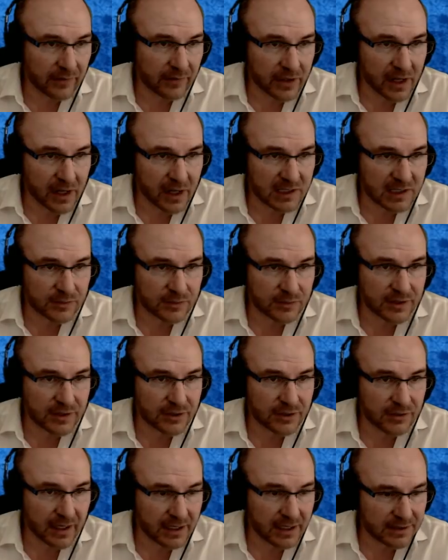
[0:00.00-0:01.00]
the gospel of Jesus
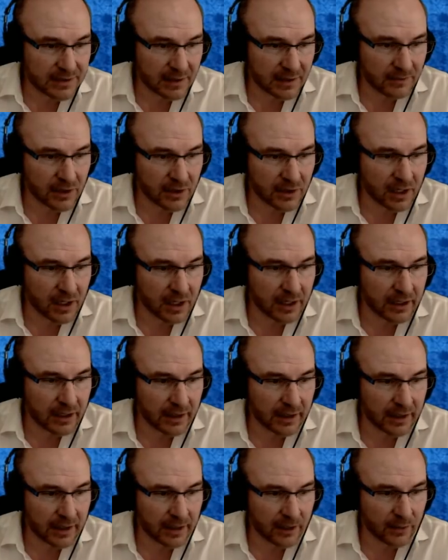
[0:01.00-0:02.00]
Christ, Son of God.
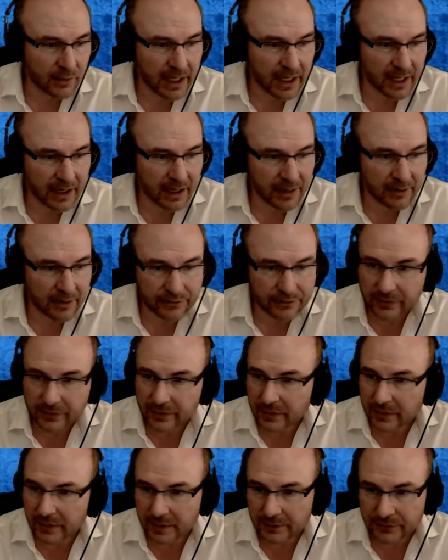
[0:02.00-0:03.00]
Here we have
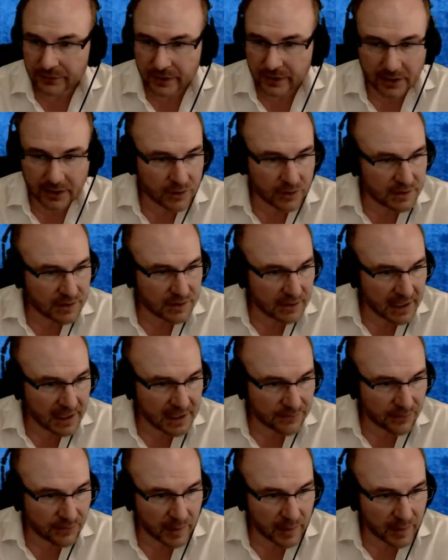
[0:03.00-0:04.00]
the footnotes. That's
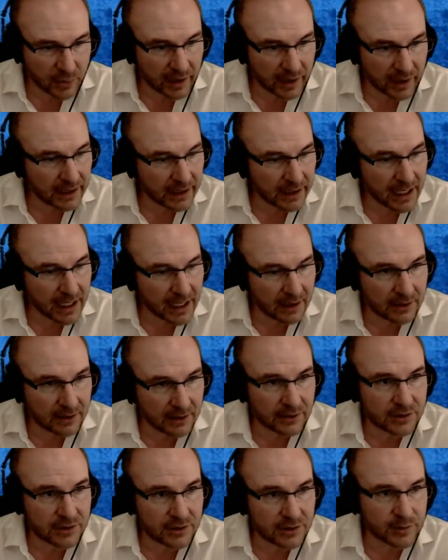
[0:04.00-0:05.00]
from the Prairean
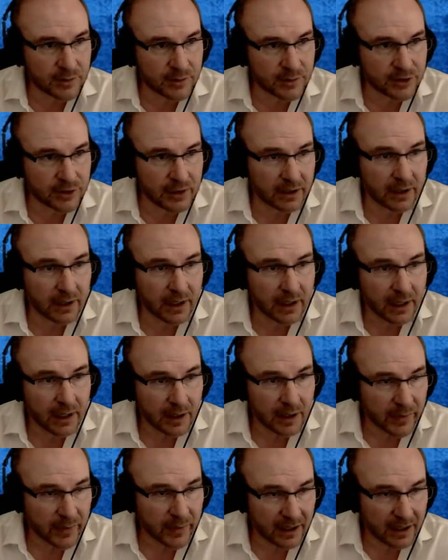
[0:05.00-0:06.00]
calendar inscription.
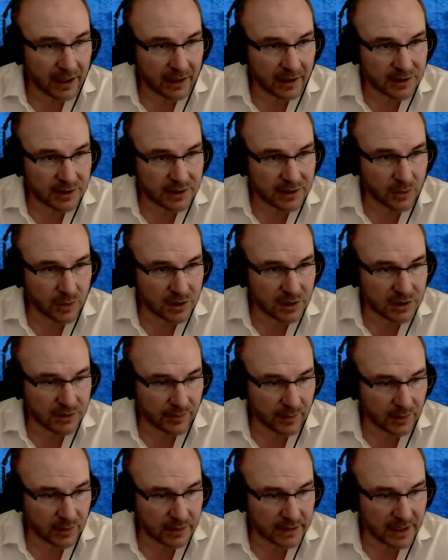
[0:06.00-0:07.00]
Pink is quotes from
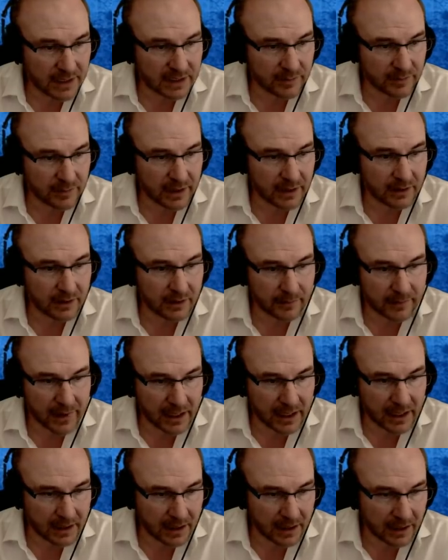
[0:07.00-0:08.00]
the Old Testament,
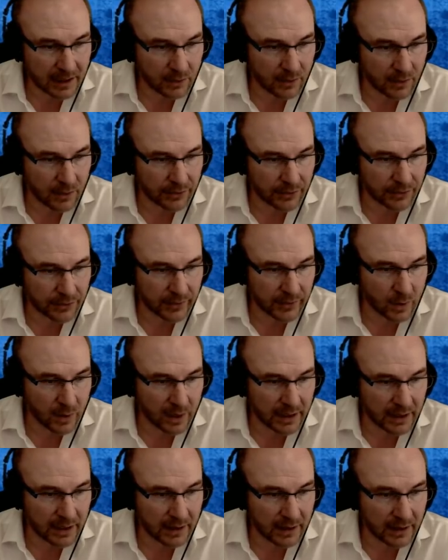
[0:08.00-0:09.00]
Malachi three
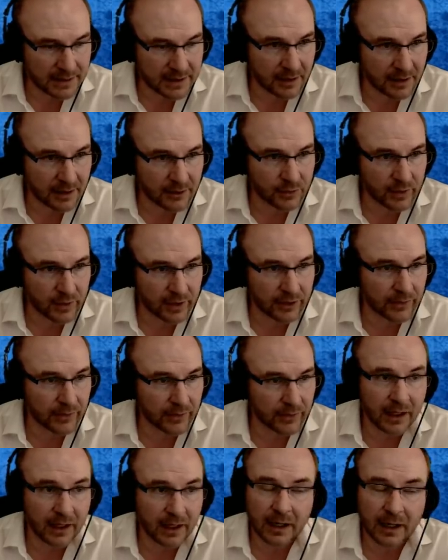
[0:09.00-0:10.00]
one, Isaiah
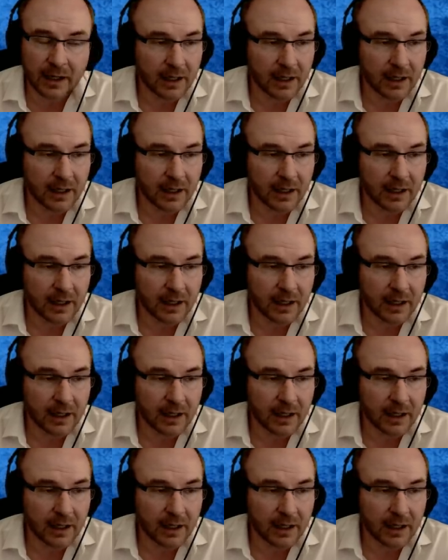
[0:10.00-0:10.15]
forty-three.